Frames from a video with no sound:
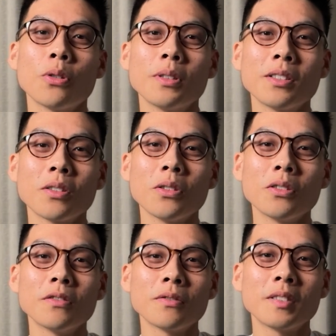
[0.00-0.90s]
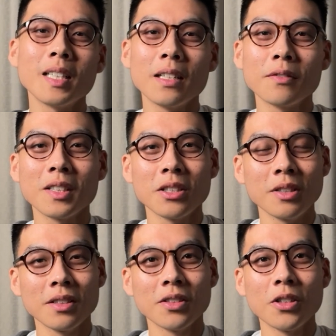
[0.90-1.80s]
sure, there's a lot of depth that
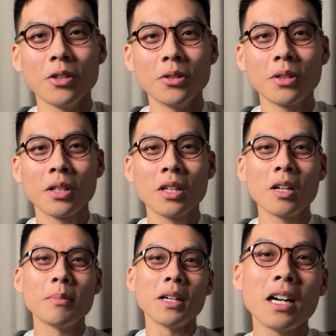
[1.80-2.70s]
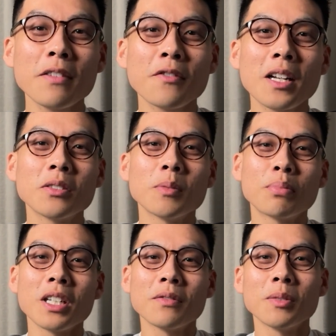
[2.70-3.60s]
you need to know, but I've found the
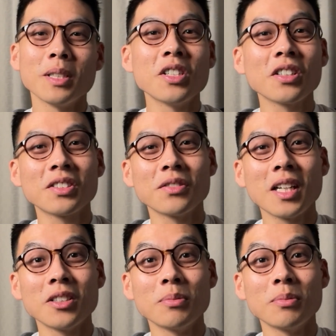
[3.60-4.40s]
breadth to be just as